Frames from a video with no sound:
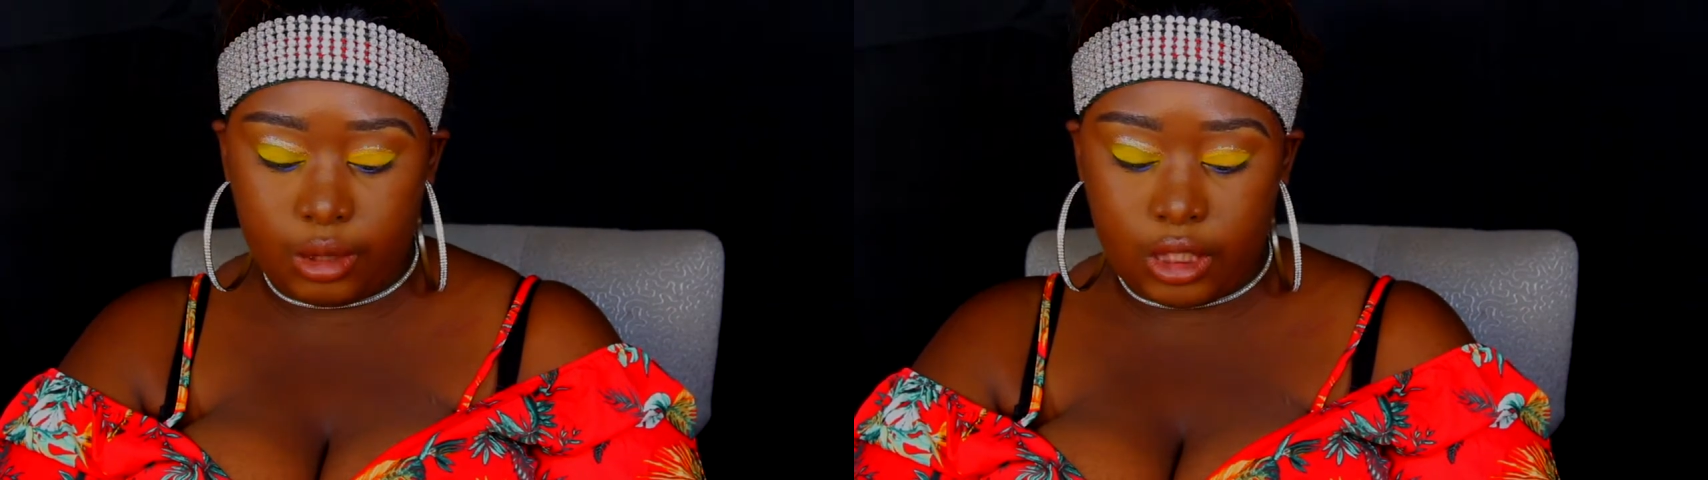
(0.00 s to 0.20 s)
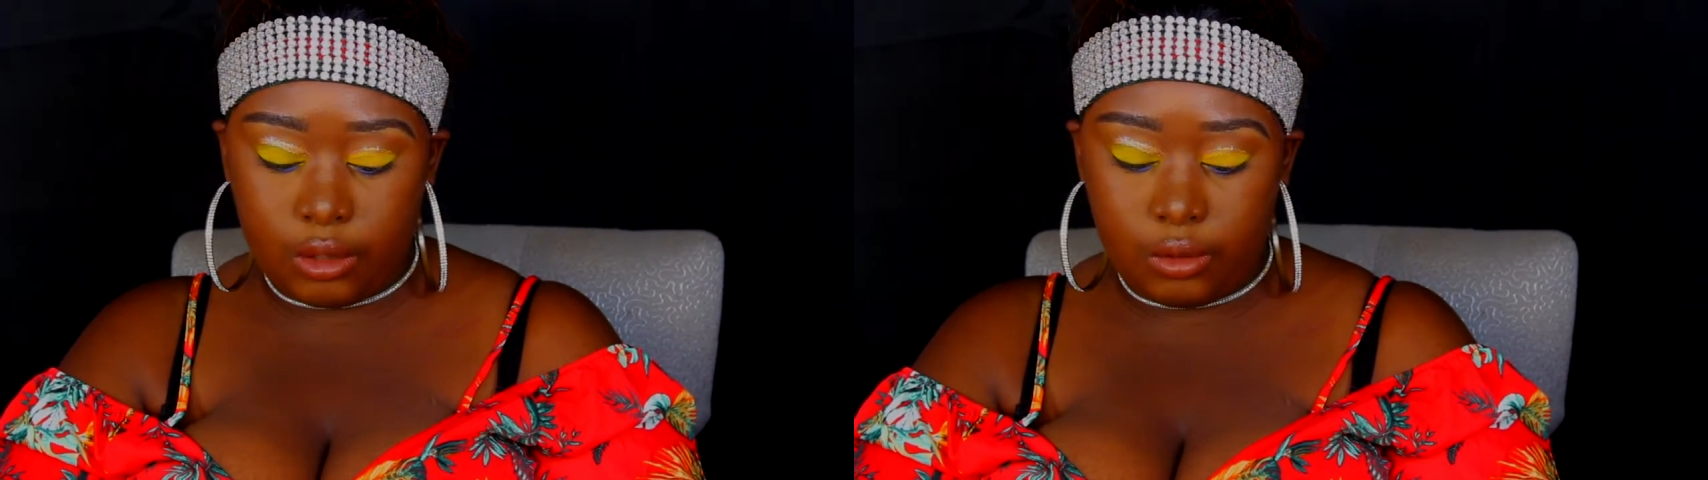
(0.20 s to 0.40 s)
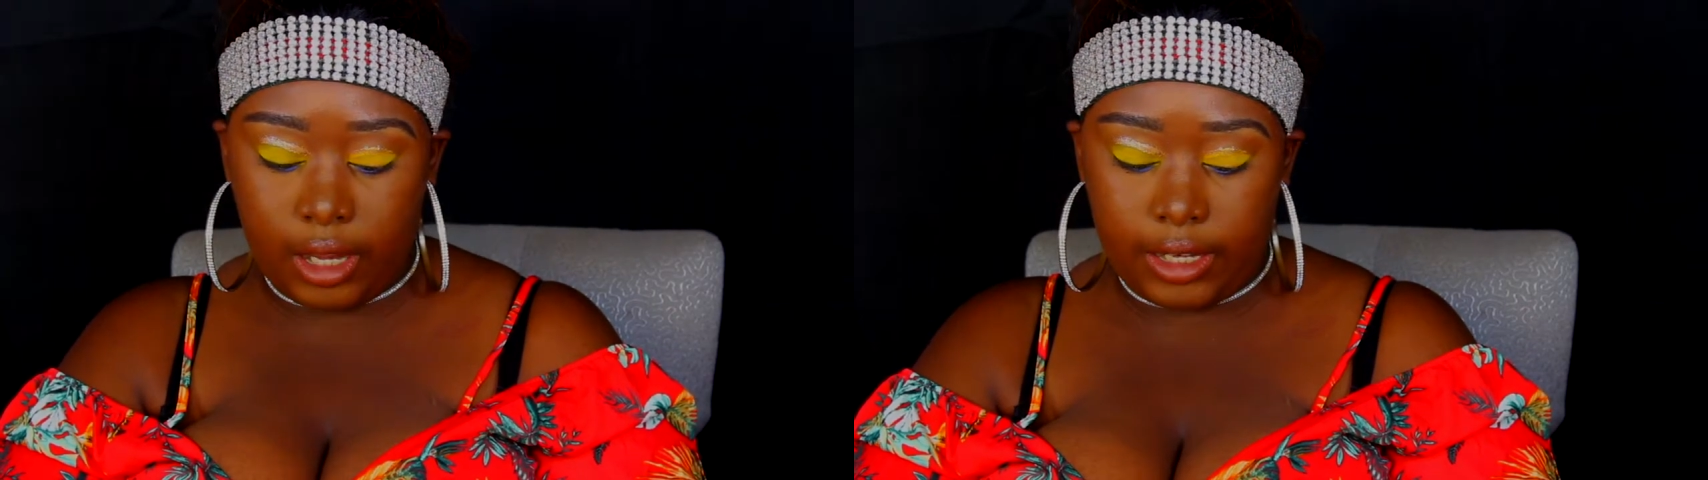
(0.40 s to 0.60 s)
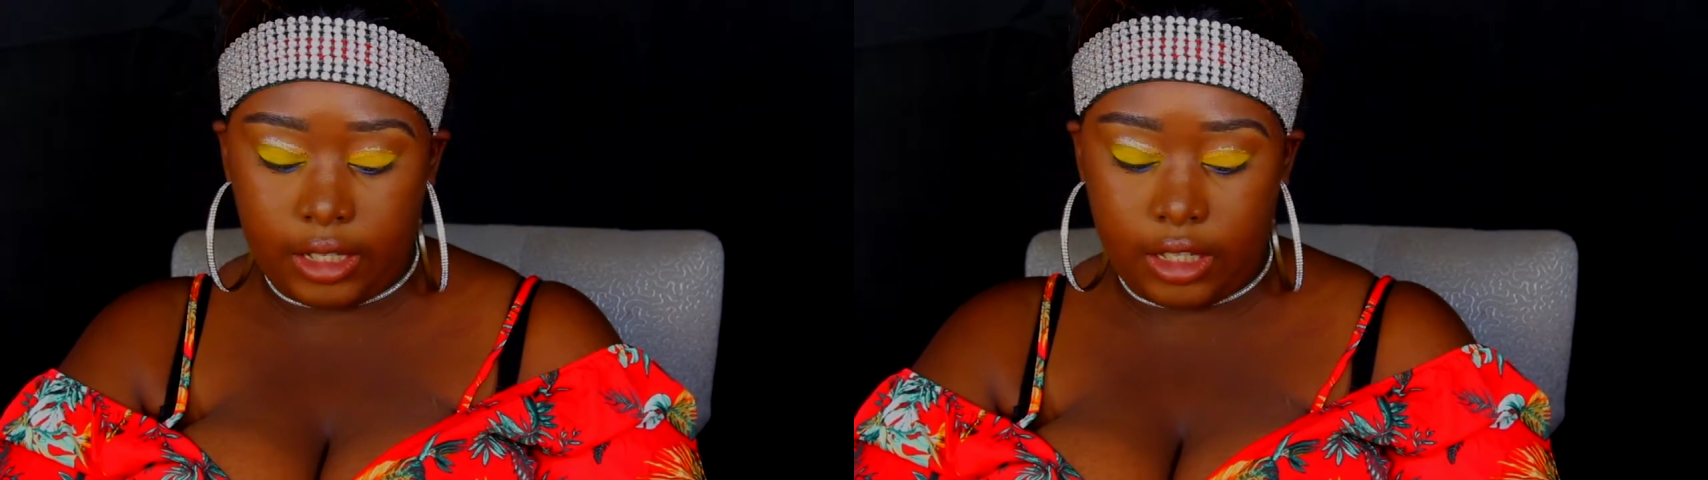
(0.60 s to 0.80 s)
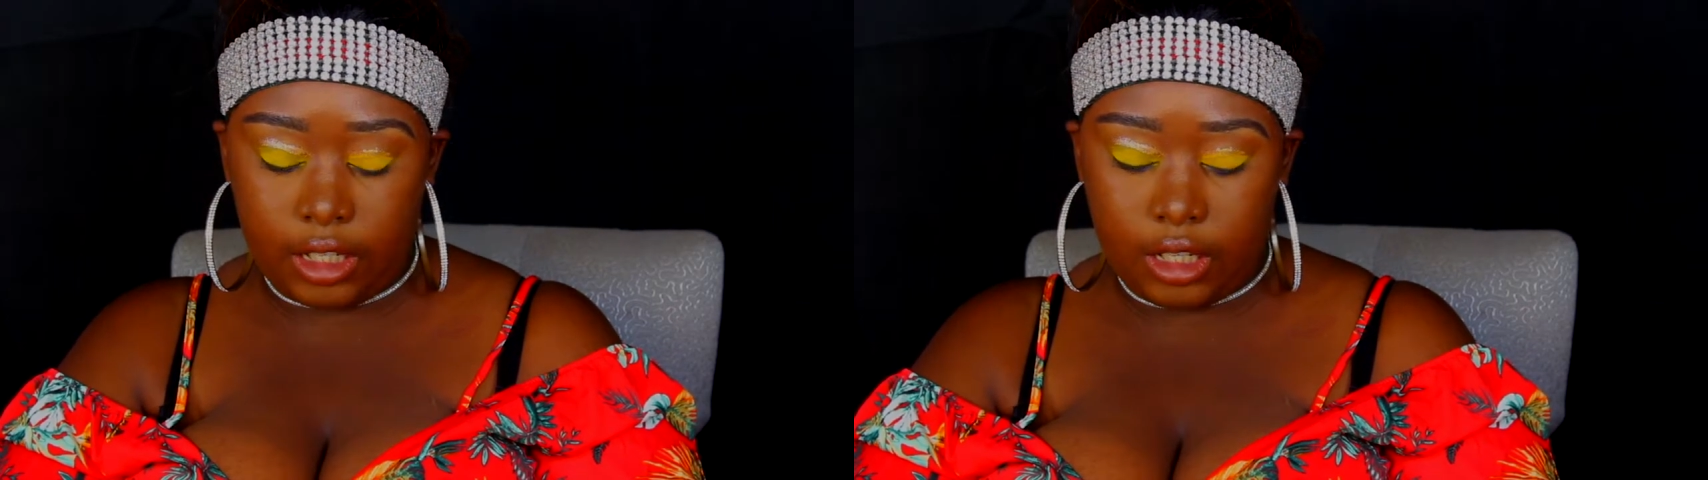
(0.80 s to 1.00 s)

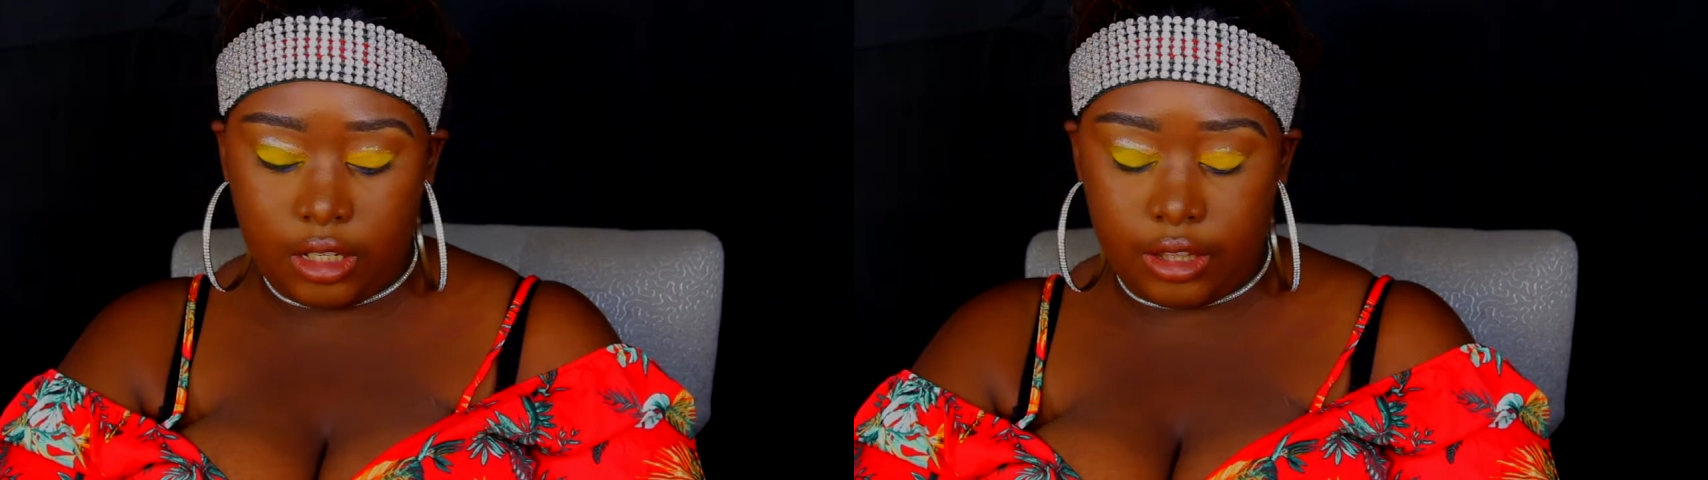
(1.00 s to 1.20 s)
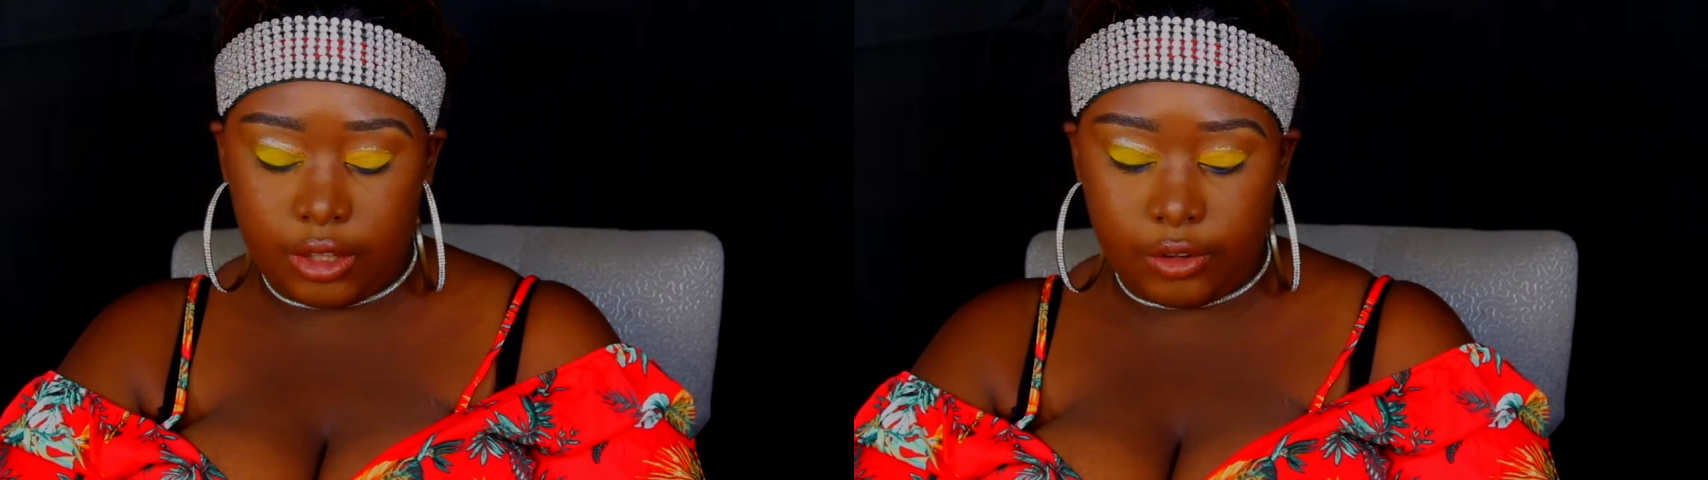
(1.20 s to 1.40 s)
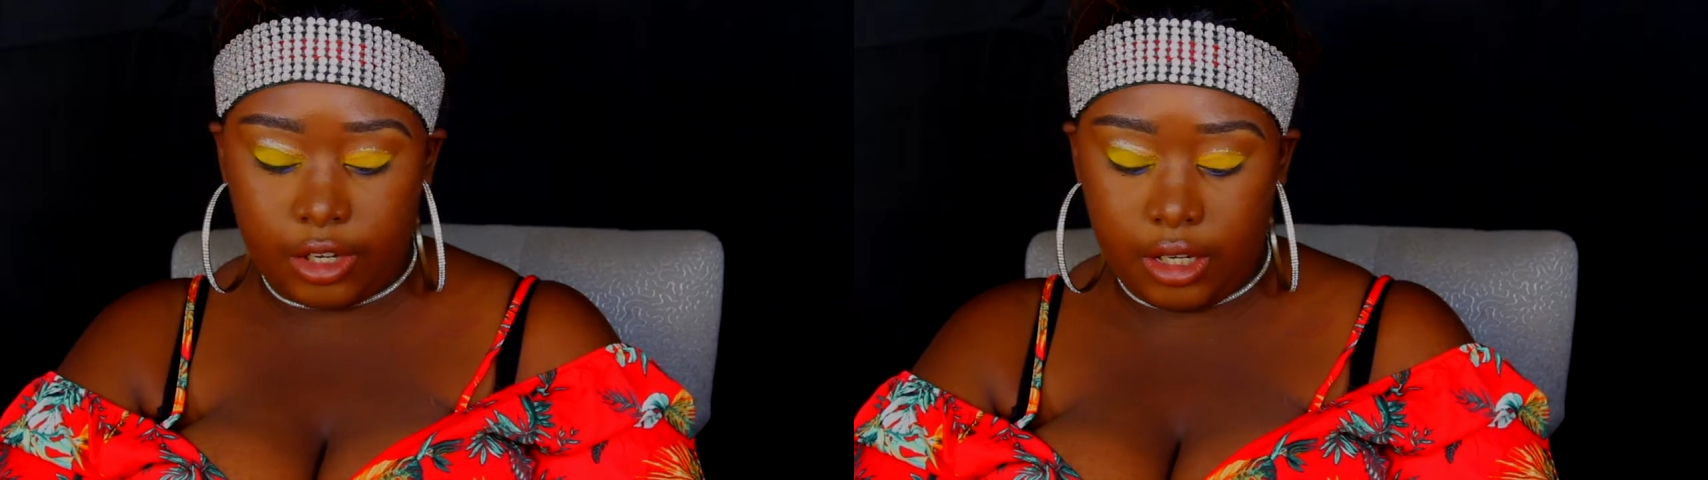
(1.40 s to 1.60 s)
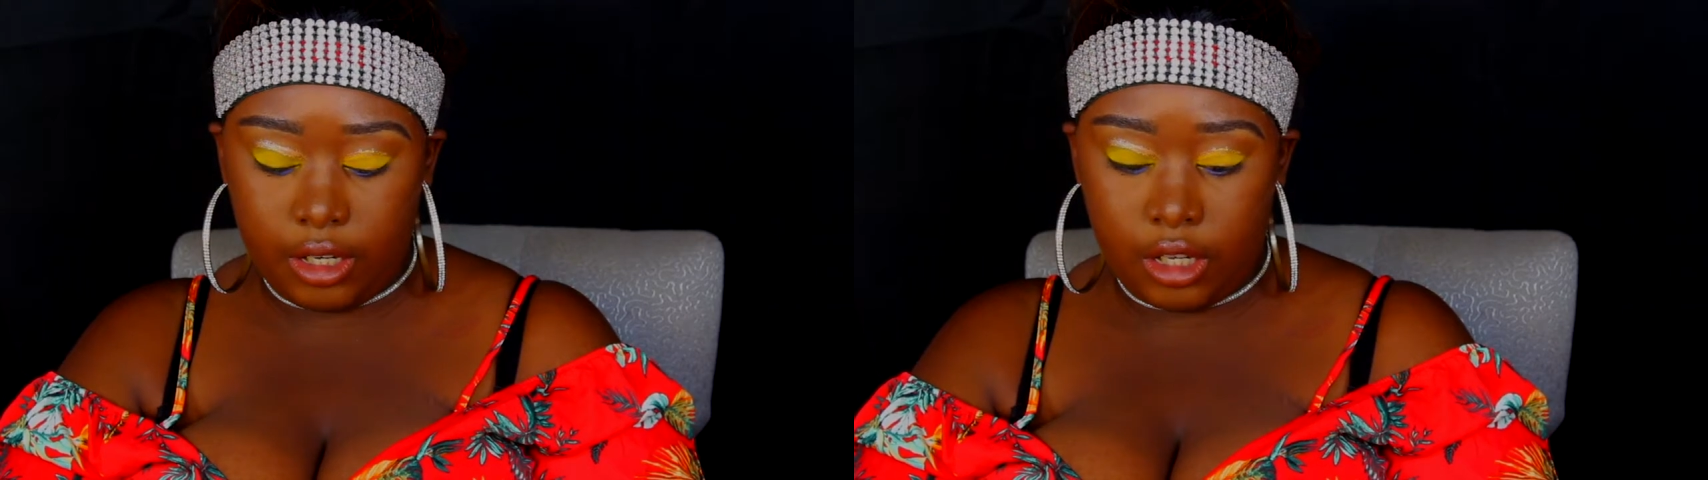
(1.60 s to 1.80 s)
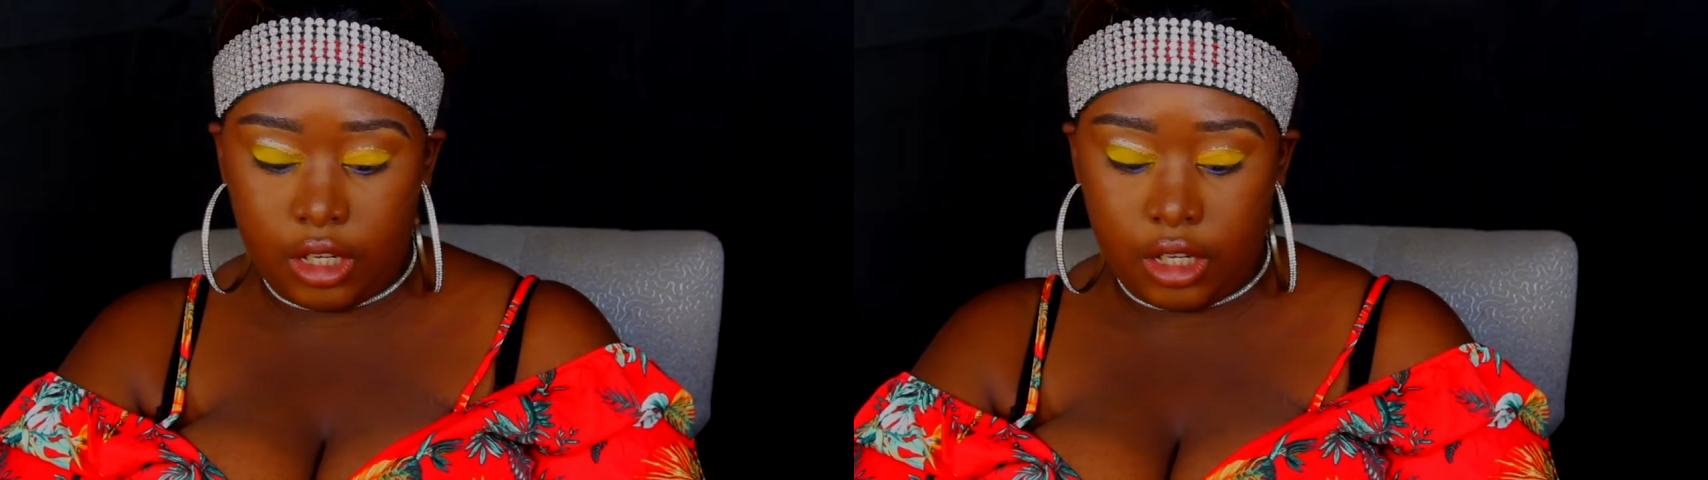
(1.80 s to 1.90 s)
293.